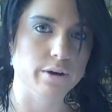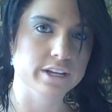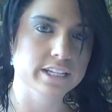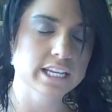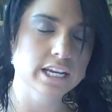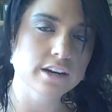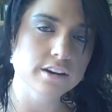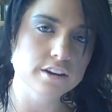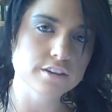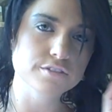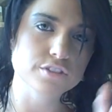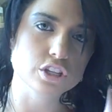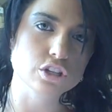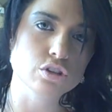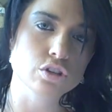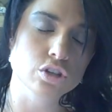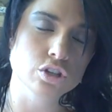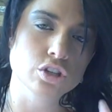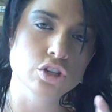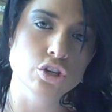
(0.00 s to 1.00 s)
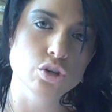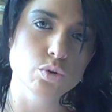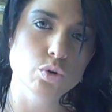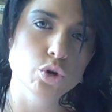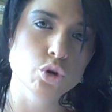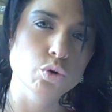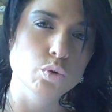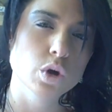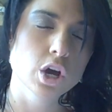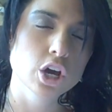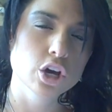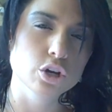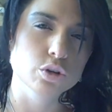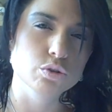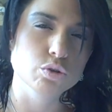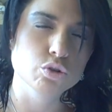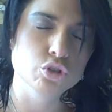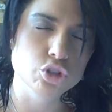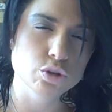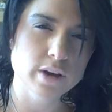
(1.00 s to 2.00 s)
And any of the you who who
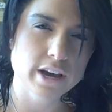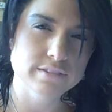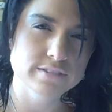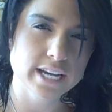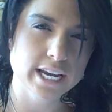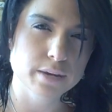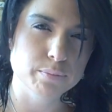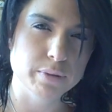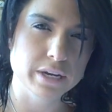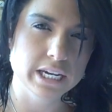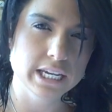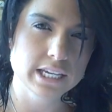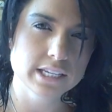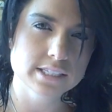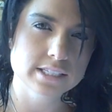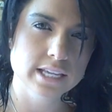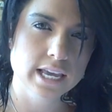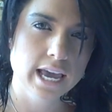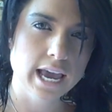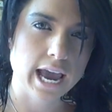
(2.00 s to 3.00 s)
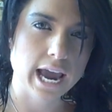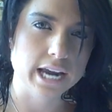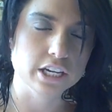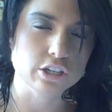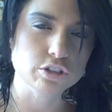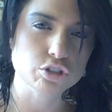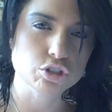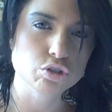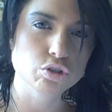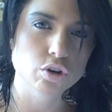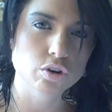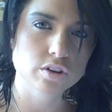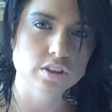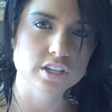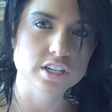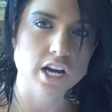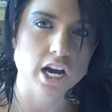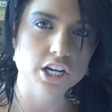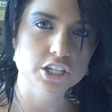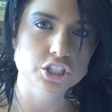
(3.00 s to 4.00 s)
do have diabetes and you do go to
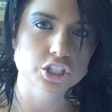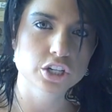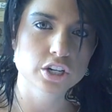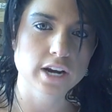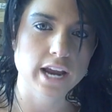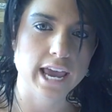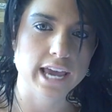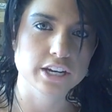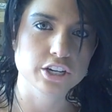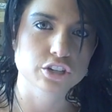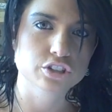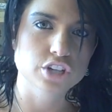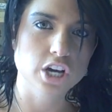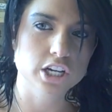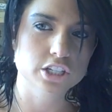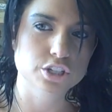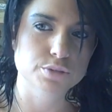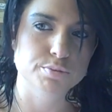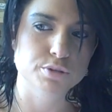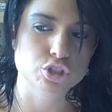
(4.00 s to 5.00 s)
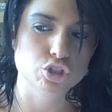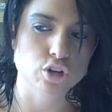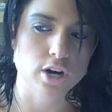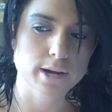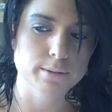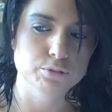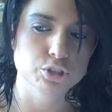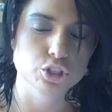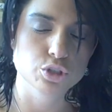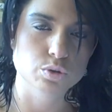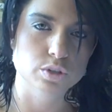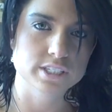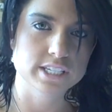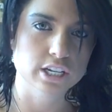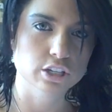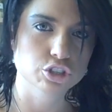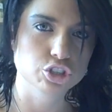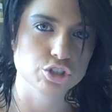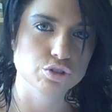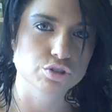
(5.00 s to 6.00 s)
the doctor and your doctor prescribes you or
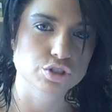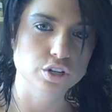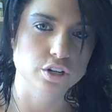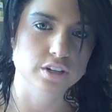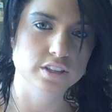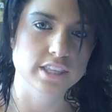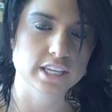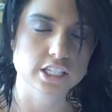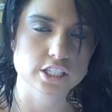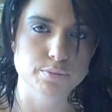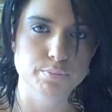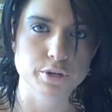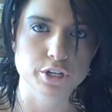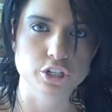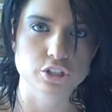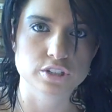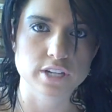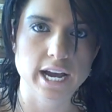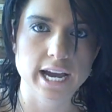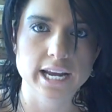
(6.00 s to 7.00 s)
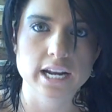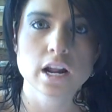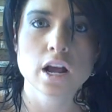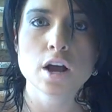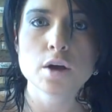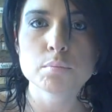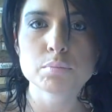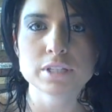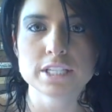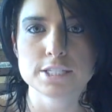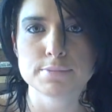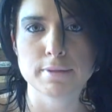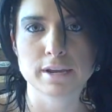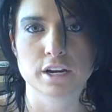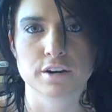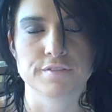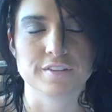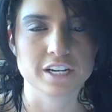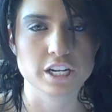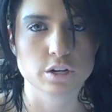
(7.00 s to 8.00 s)
tells you certain things to put in your diet, please
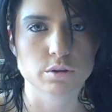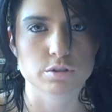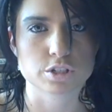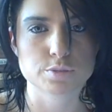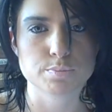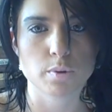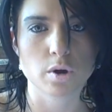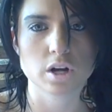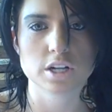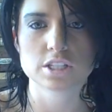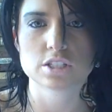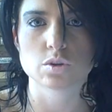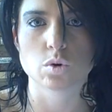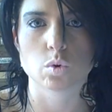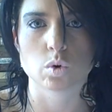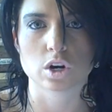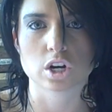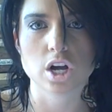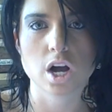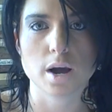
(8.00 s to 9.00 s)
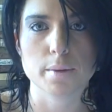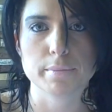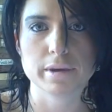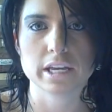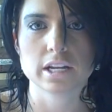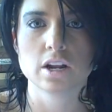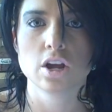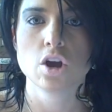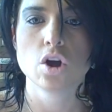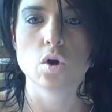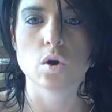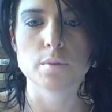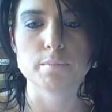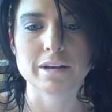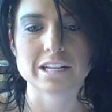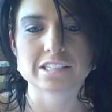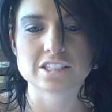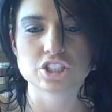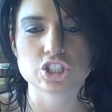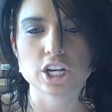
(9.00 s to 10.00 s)
make a video response or comment or
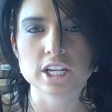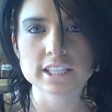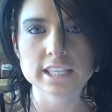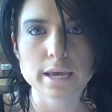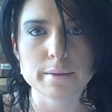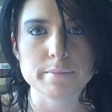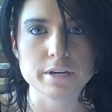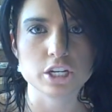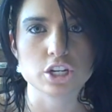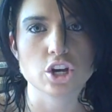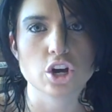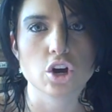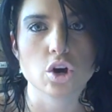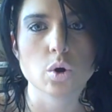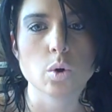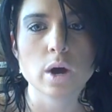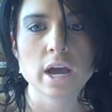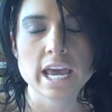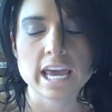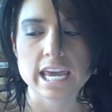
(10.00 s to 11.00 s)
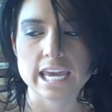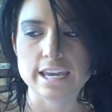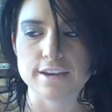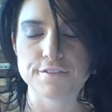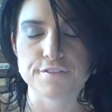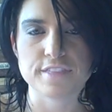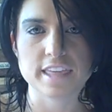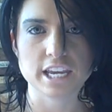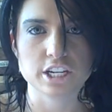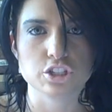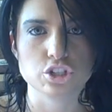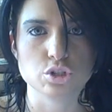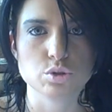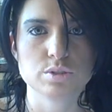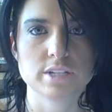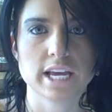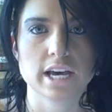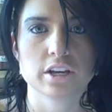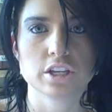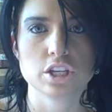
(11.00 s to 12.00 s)
message and let me know if they do
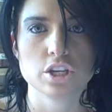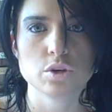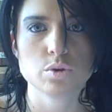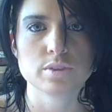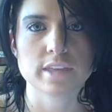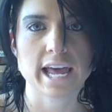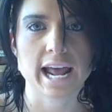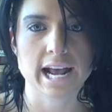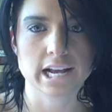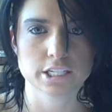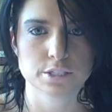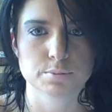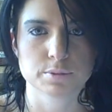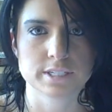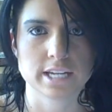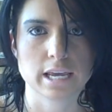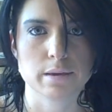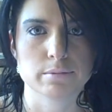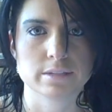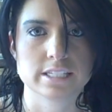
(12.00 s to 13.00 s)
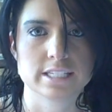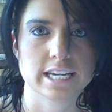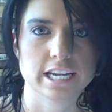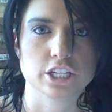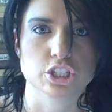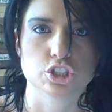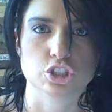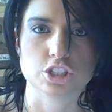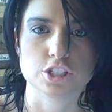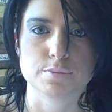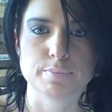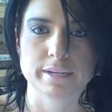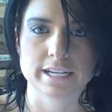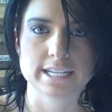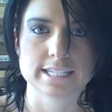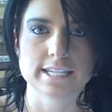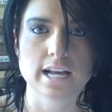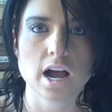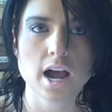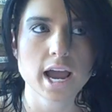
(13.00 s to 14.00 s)
tell you that aspartame is dangerous
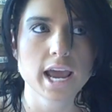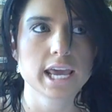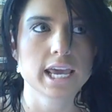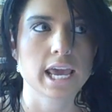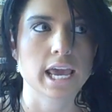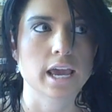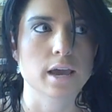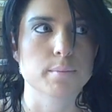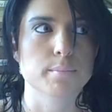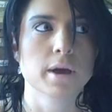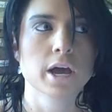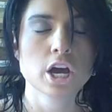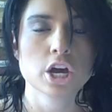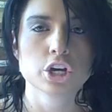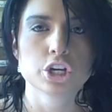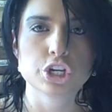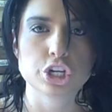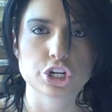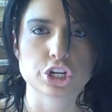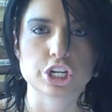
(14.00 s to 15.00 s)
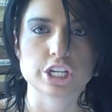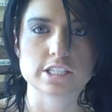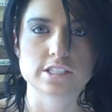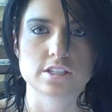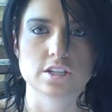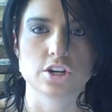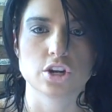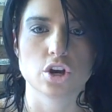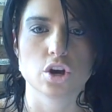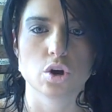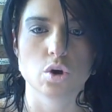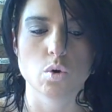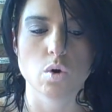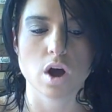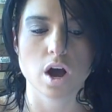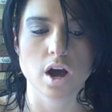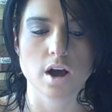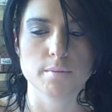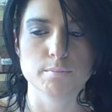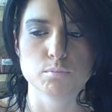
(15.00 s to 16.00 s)
because I am curious to know
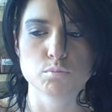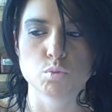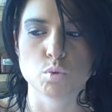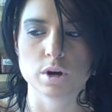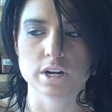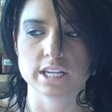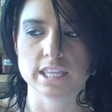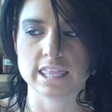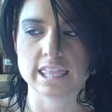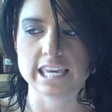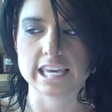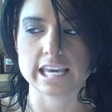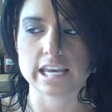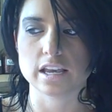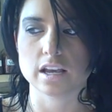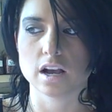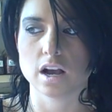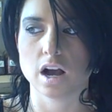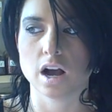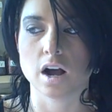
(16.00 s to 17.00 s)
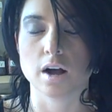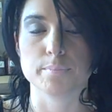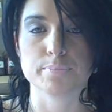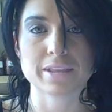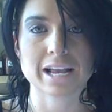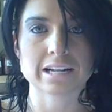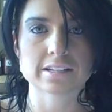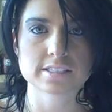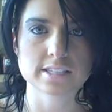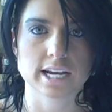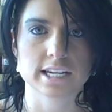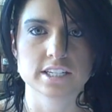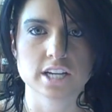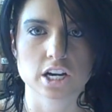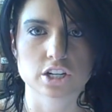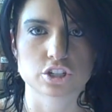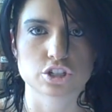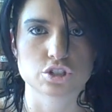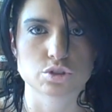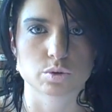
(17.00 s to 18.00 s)
um, what the um, outside
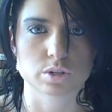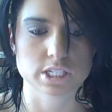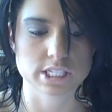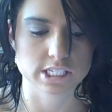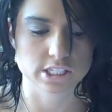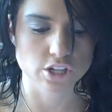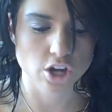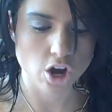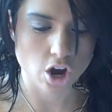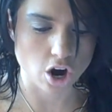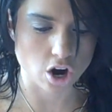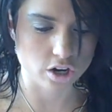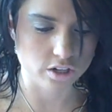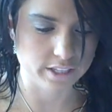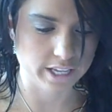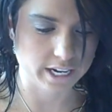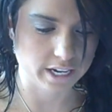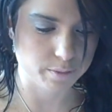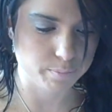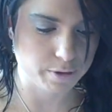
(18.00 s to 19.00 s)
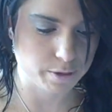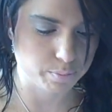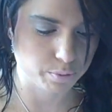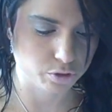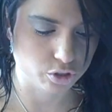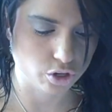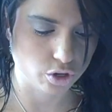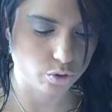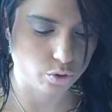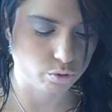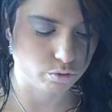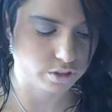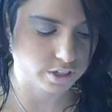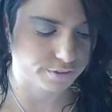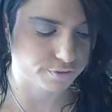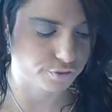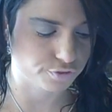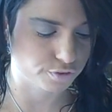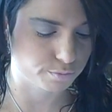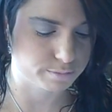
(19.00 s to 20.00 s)
doctor sources are letting people know who
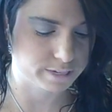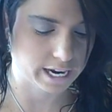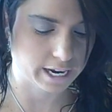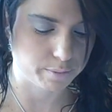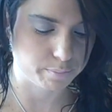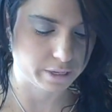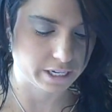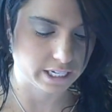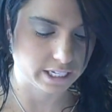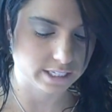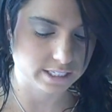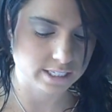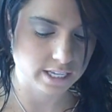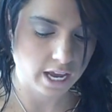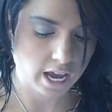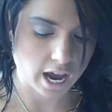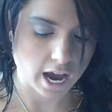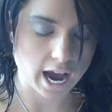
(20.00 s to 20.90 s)
suffer from diabetes.